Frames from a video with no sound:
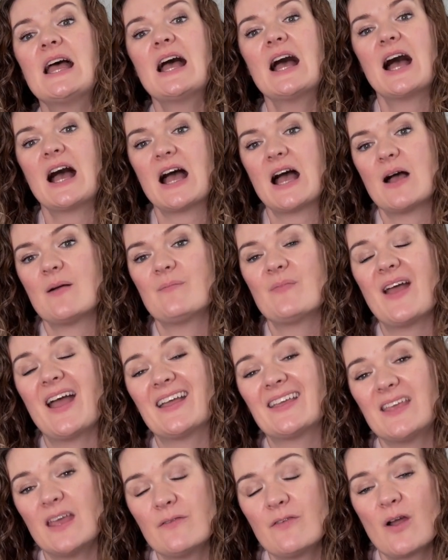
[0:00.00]
um,
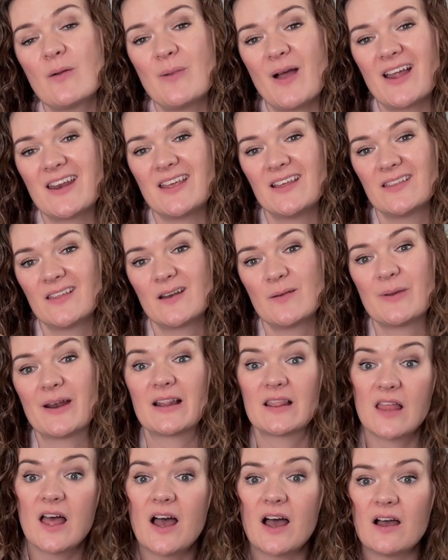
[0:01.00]
and give our body a little bit of
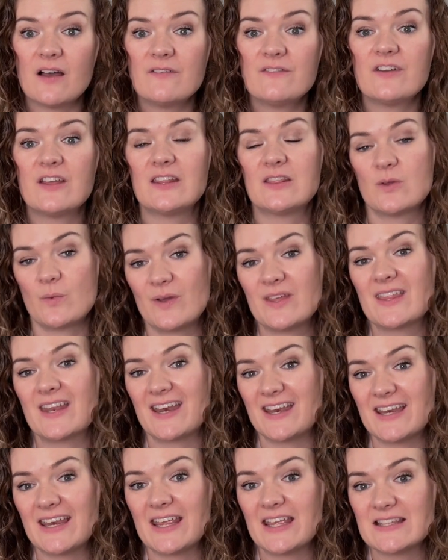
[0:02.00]
love in the way that
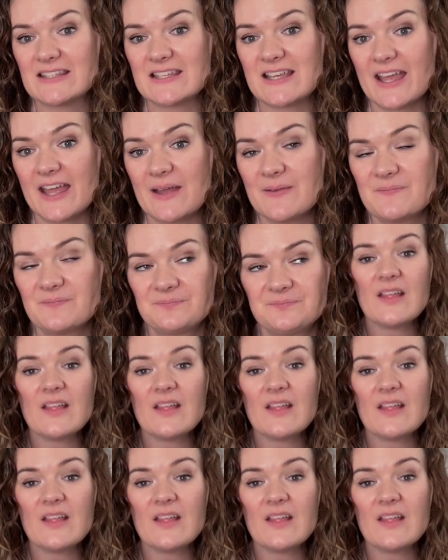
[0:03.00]
it needs it.